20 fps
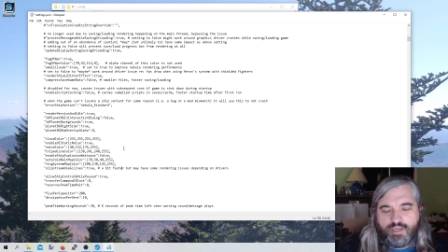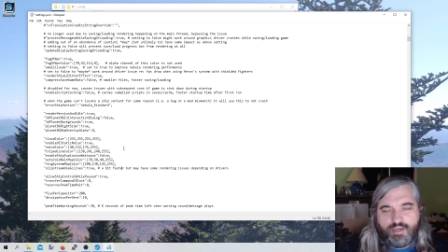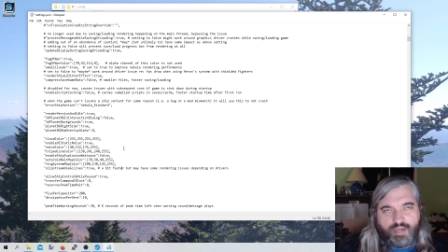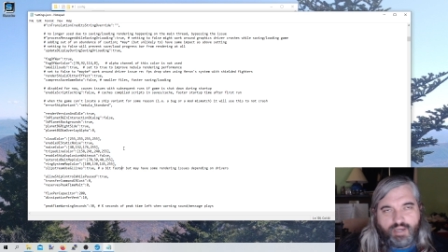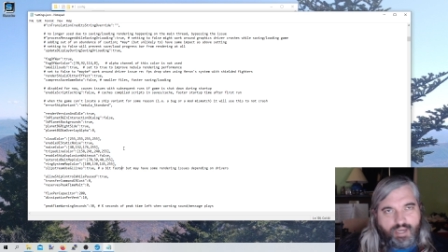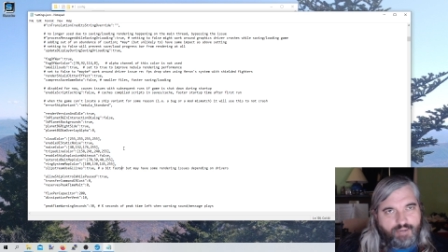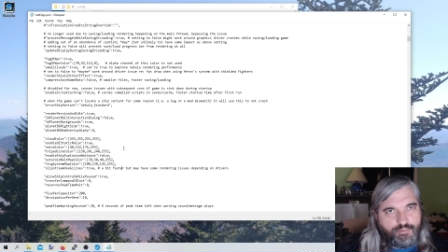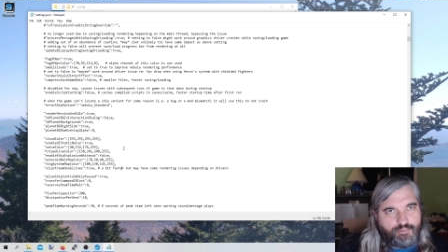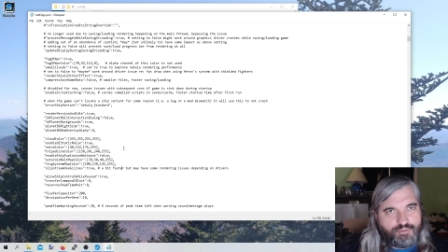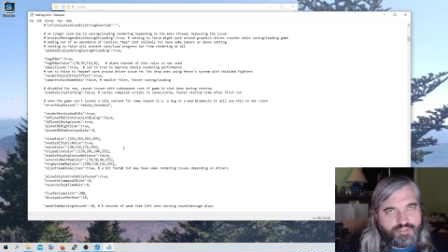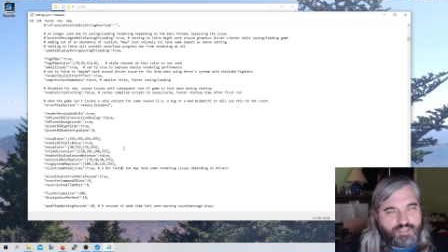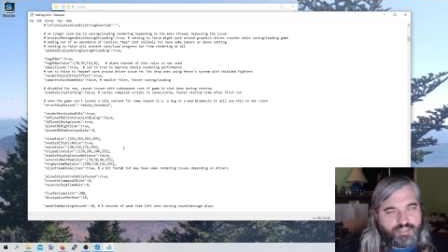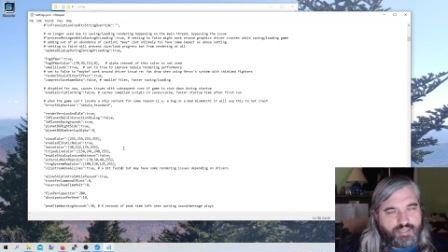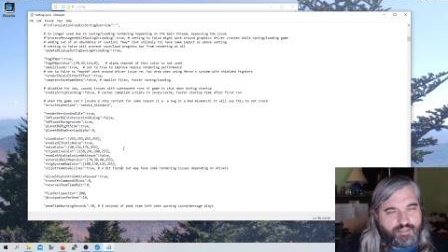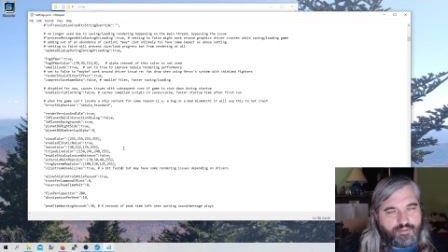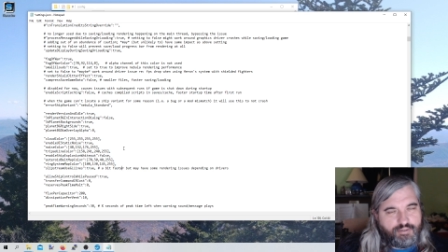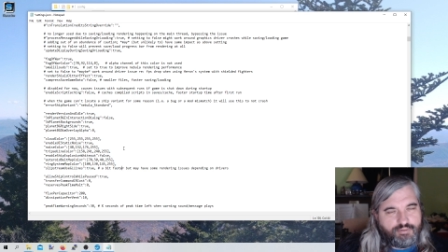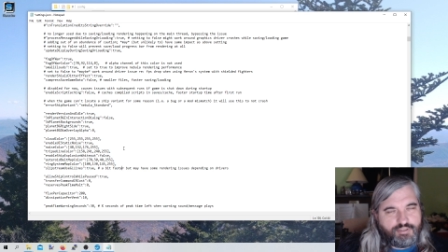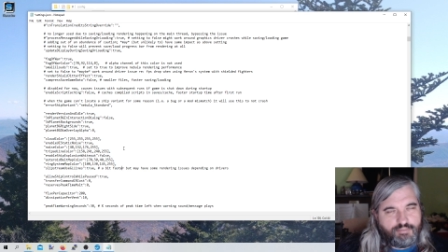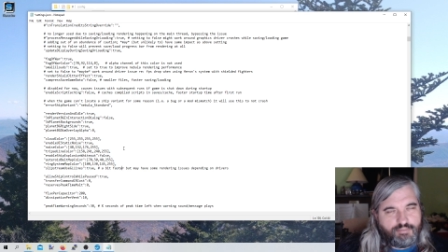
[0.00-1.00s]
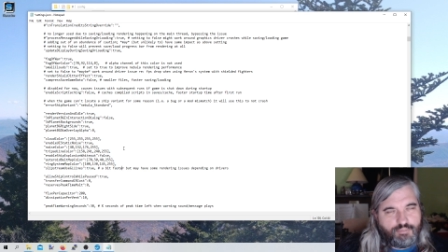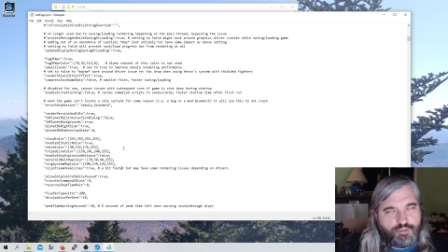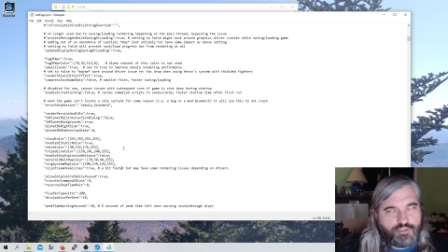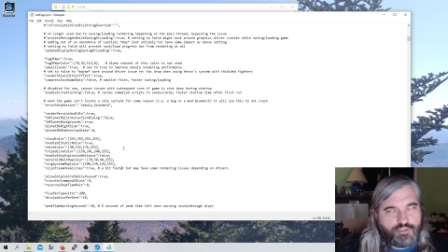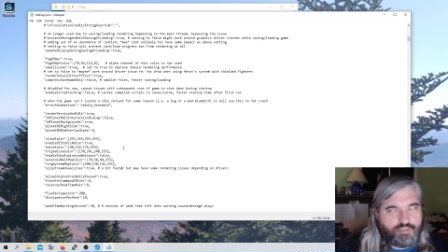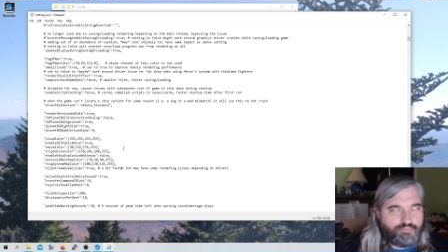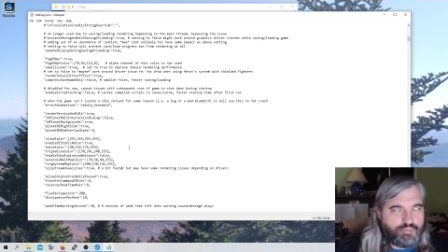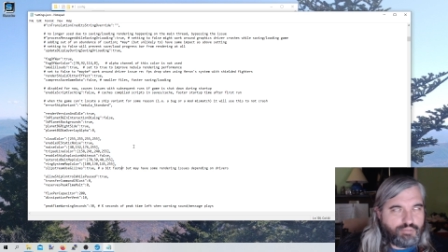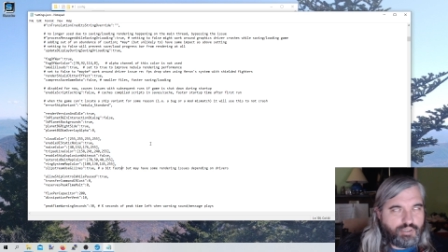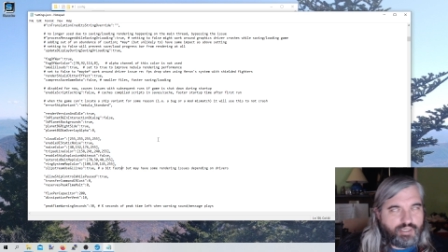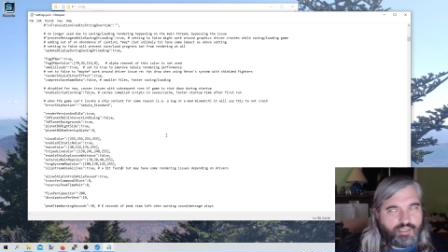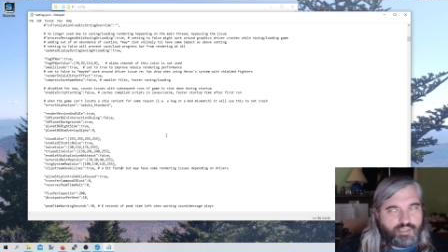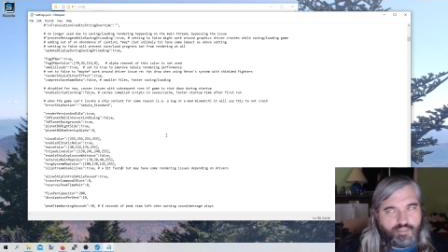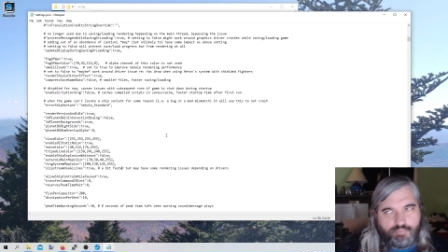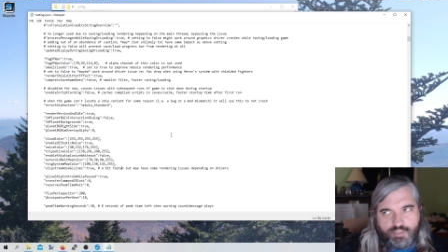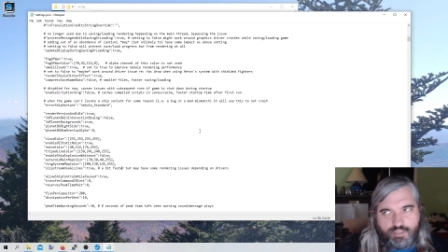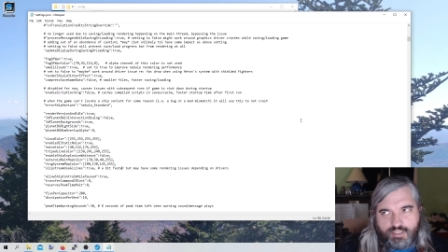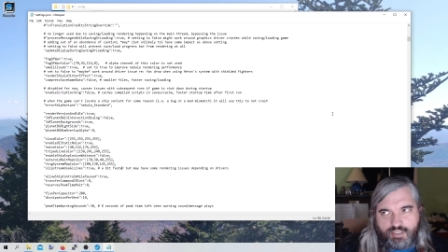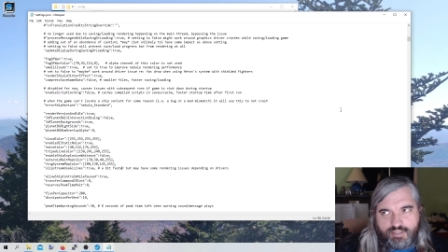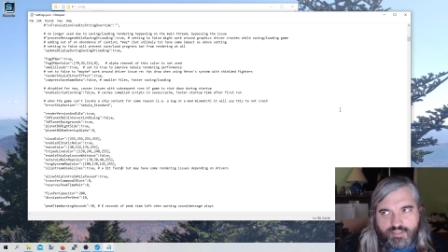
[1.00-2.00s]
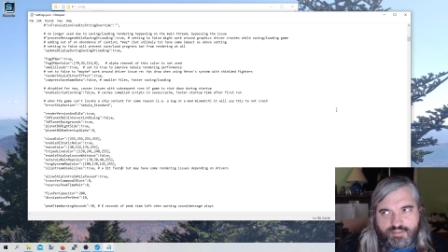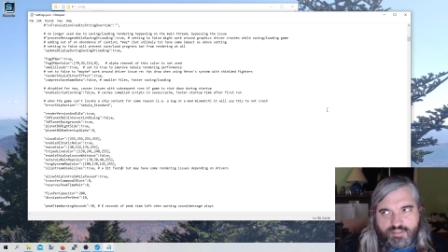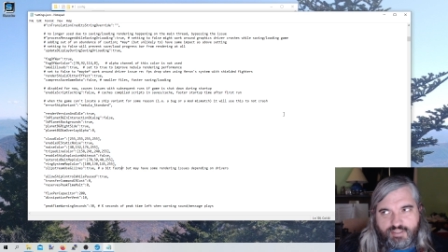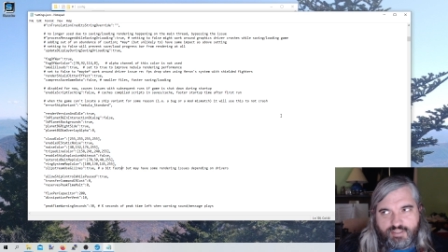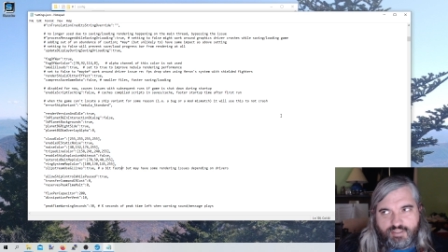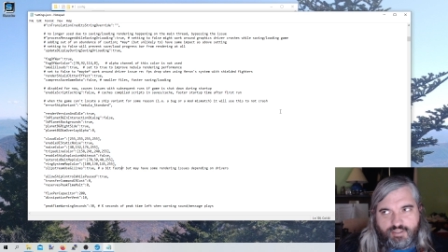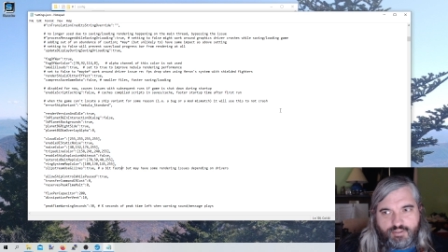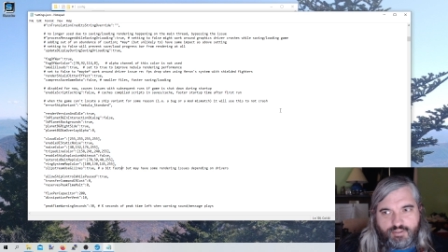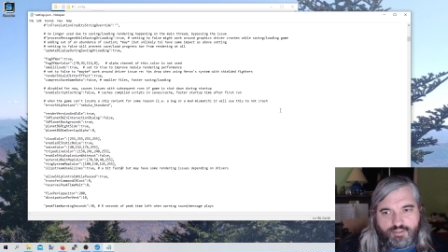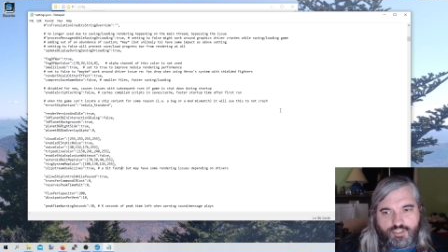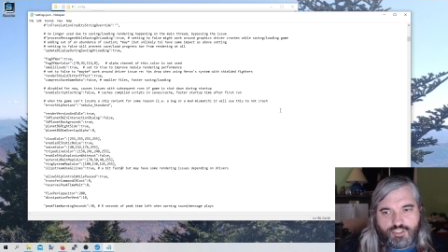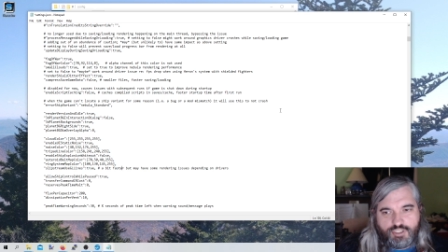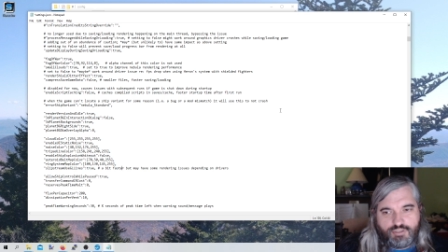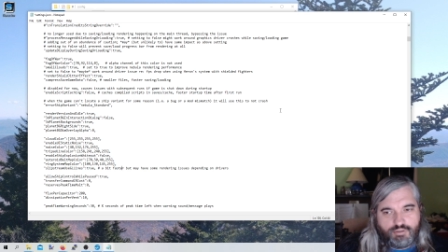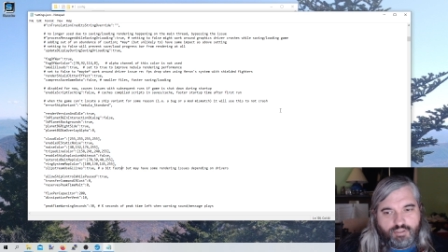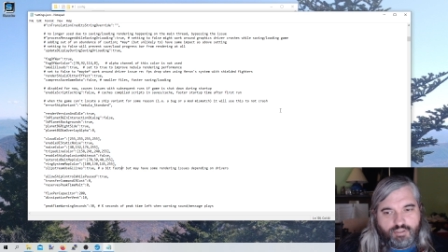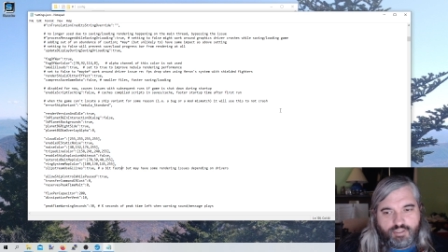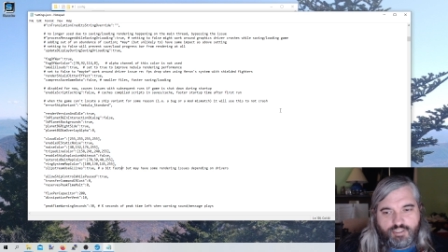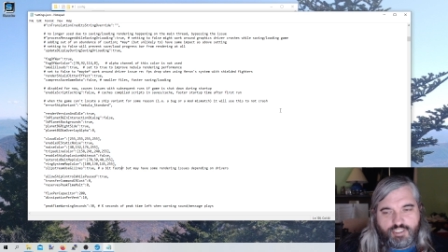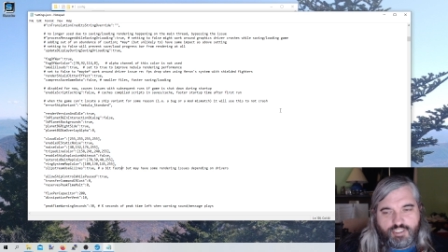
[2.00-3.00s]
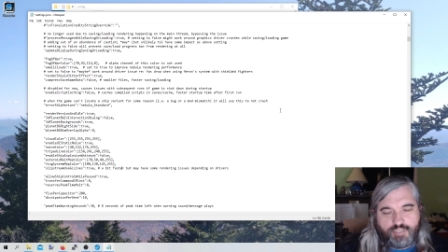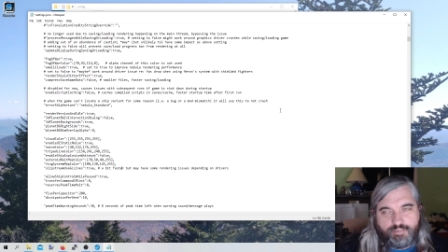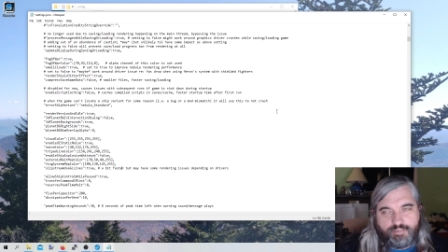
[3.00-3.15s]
I will say, I know it's immersion breaking because uh, you're destroying a ship with